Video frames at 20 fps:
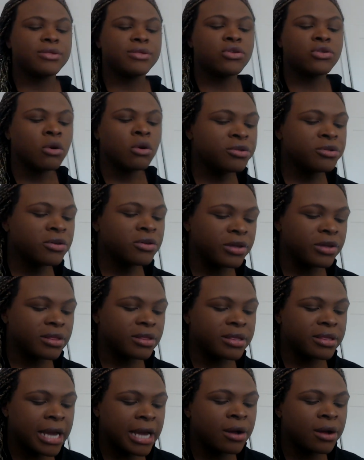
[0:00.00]
so much of it
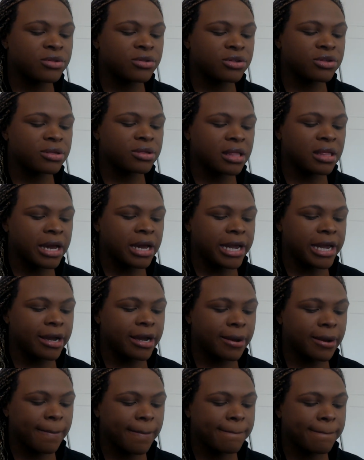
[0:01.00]
sounds just
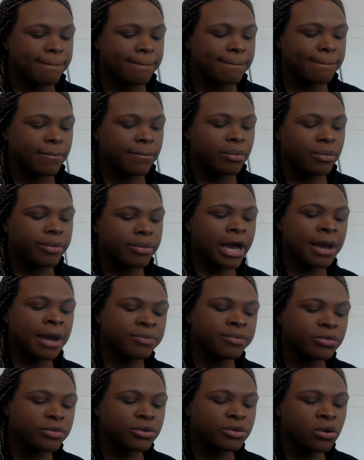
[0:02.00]
like,
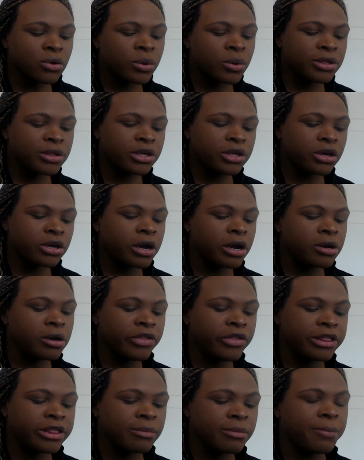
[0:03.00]
I'm so insecure. I
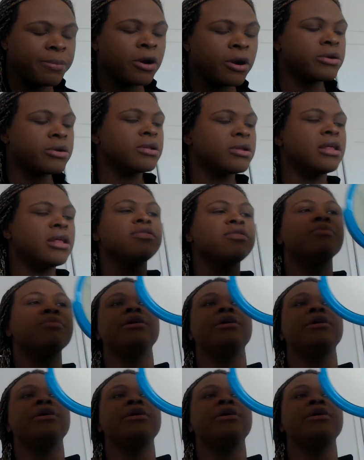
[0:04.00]
don't think that my partner loves